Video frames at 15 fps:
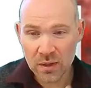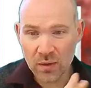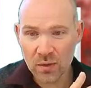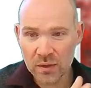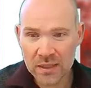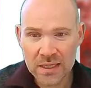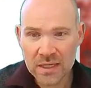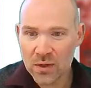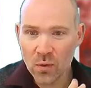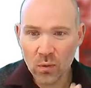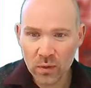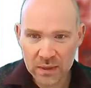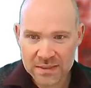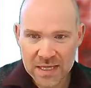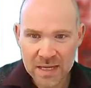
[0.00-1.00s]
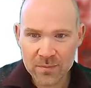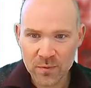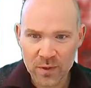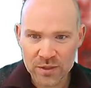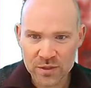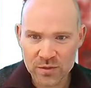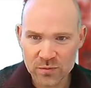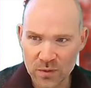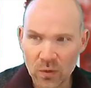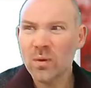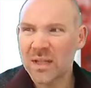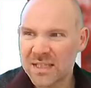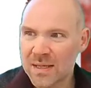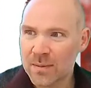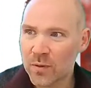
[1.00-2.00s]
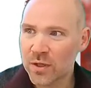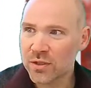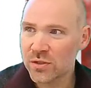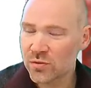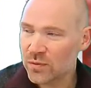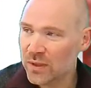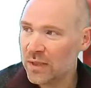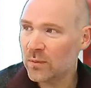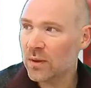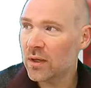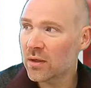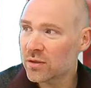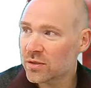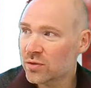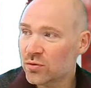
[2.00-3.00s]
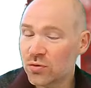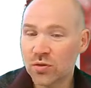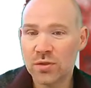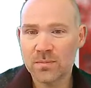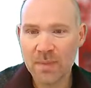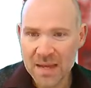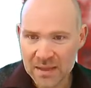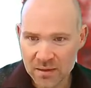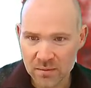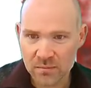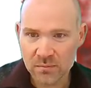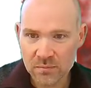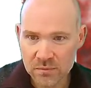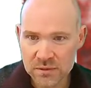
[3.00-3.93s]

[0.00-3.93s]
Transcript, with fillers: nearly all exam questions, well, all exam questions really will ask you to debate them,